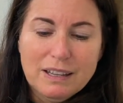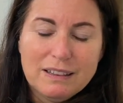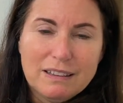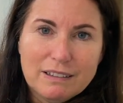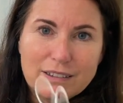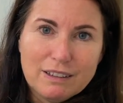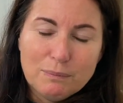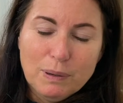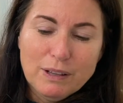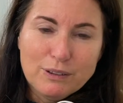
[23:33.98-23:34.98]
this
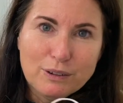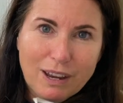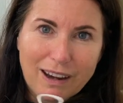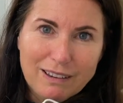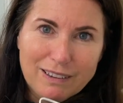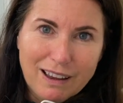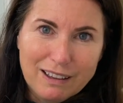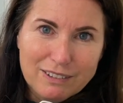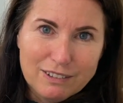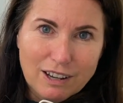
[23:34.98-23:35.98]
pencil case
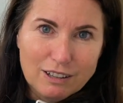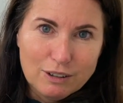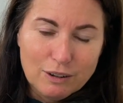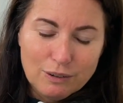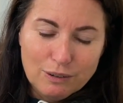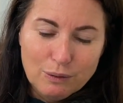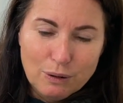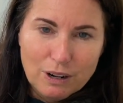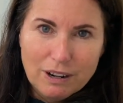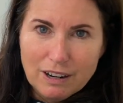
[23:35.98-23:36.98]
at the dollar
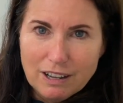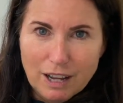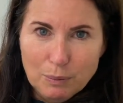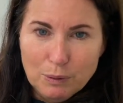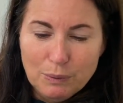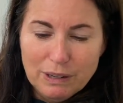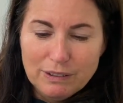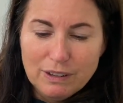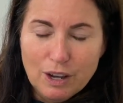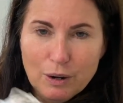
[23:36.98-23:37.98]
store a couple of weeks
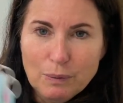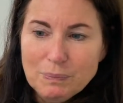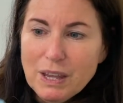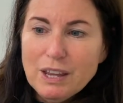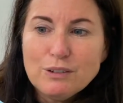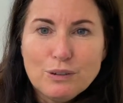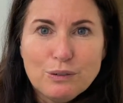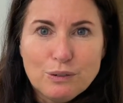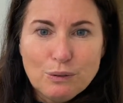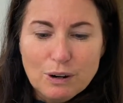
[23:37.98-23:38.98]
ago to
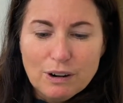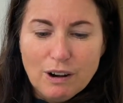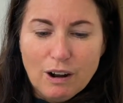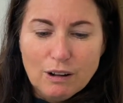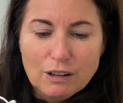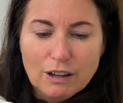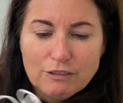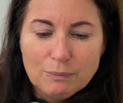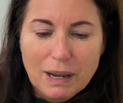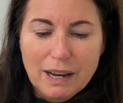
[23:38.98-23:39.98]
store all
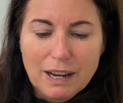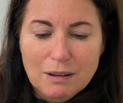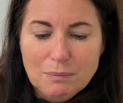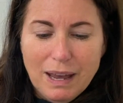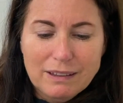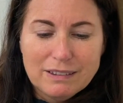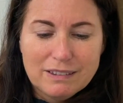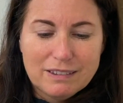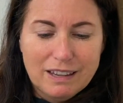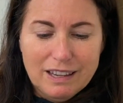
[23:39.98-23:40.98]
of my
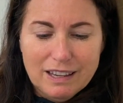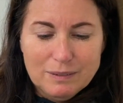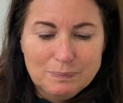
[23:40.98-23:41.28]
masks in.